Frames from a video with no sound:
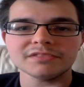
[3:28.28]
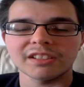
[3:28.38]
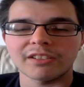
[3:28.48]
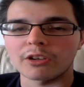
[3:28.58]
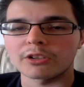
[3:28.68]

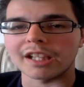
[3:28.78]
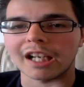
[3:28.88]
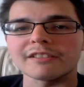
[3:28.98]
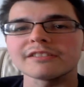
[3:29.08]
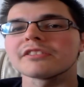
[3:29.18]
They've got good
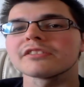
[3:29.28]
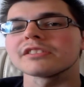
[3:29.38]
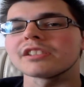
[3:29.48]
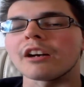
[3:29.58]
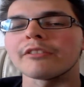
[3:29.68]
characters and
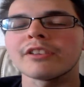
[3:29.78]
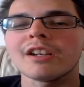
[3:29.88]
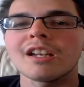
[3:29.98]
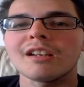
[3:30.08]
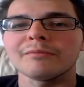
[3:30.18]
stuff.
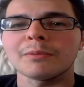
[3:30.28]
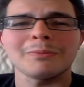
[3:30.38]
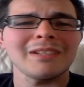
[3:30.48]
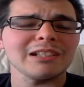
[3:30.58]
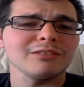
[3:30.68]
But
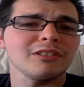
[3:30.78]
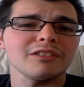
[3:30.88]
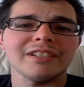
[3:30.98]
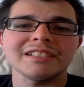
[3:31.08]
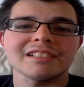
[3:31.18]
for me, I don't really
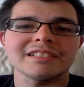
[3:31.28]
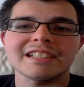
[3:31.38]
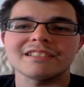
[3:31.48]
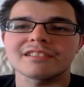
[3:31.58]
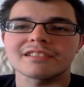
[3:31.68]
think they
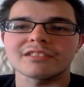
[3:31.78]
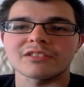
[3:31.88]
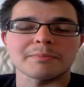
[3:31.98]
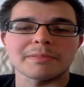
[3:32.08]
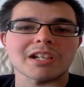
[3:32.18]
need,
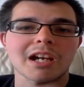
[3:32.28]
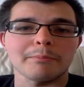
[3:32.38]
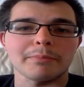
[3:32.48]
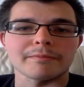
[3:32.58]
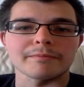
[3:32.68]
to be
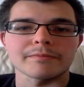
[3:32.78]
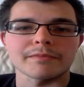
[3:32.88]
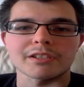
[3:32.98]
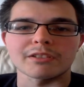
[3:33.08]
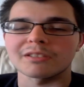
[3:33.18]
champion.
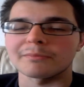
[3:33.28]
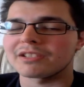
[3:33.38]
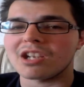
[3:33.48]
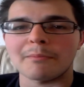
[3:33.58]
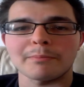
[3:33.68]
And they've
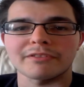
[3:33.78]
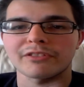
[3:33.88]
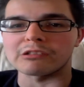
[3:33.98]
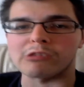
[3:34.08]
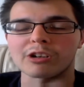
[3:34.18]
been champion
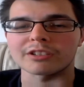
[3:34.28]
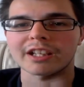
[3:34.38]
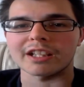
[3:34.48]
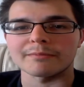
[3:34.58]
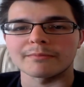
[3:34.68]
for a long
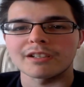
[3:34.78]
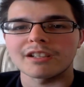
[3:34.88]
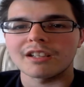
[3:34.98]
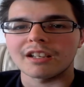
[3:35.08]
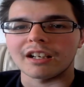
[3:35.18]
time.
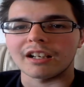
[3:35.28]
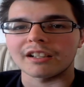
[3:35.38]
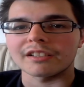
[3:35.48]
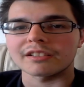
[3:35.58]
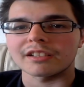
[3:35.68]

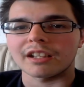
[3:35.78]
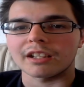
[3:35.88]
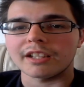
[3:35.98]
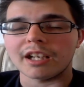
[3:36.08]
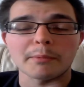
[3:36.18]
And
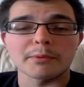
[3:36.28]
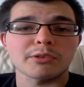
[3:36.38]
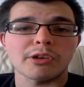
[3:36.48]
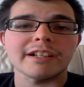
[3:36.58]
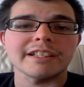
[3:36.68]
yeah, I
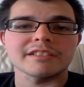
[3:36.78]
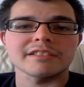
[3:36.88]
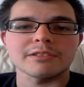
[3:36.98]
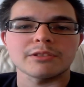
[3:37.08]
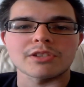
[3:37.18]
would quite like to
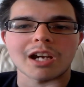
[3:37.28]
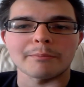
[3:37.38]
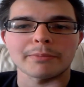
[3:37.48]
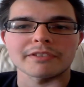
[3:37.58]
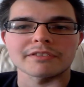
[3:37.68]
see new
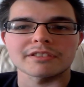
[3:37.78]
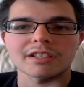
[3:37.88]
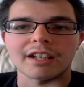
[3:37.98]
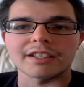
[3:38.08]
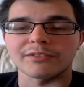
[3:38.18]
champions.
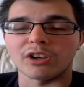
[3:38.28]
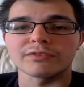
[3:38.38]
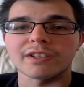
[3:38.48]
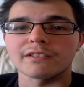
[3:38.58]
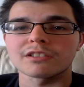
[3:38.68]
And the
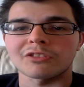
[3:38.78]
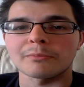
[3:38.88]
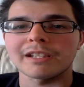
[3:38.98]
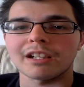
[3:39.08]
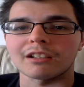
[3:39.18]
Vaudevillains, for
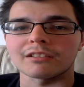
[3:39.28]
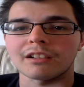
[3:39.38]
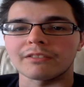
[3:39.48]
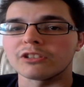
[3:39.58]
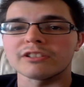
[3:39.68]
me, are
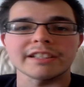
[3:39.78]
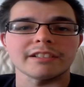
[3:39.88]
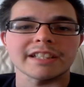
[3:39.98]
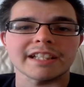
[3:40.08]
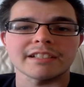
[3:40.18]
a really
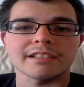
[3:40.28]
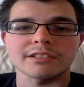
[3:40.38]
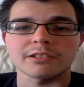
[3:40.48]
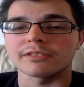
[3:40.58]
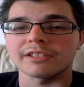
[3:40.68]

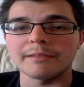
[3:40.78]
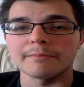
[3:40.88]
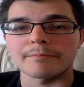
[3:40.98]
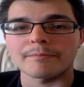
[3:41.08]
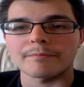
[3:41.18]
entertaining,
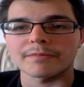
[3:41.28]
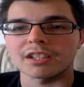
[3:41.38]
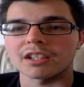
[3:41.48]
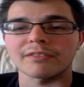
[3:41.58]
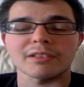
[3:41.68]
team.
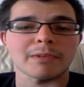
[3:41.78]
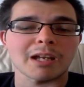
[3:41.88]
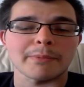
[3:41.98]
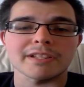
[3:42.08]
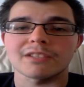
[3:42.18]
In
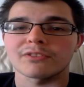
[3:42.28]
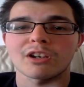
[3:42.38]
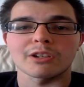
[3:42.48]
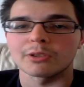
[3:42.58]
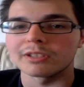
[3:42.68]
my opinion, they've
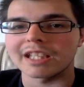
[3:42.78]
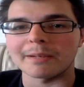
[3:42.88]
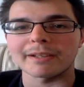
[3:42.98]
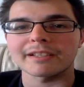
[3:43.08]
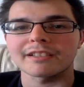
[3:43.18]
got a good
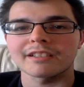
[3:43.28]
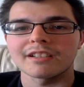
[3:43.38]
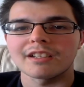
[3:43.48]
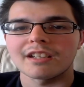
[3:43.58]
gimmick,